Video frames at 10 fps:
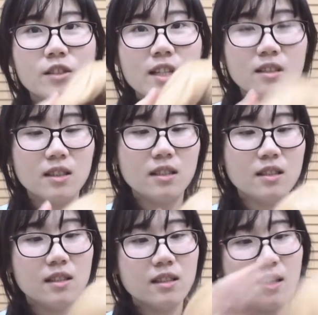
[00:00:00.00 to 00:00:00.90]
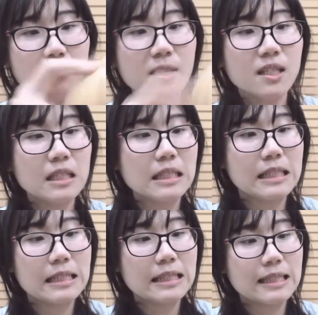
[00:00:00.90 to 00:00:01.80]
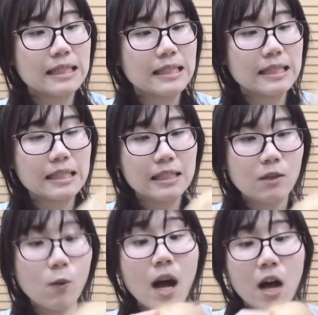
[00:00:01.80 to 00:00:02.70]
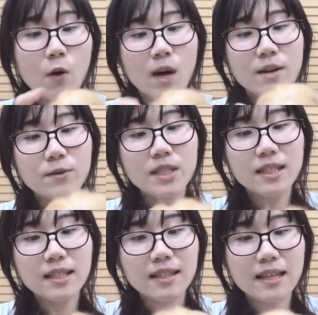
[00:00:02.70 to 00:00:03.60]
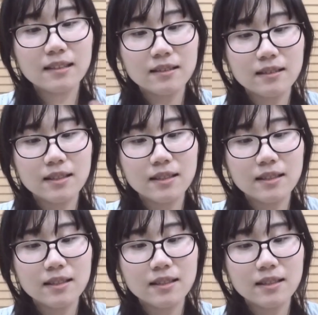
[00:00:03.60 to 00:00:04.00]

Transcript: can see the shape, but wow, I really think that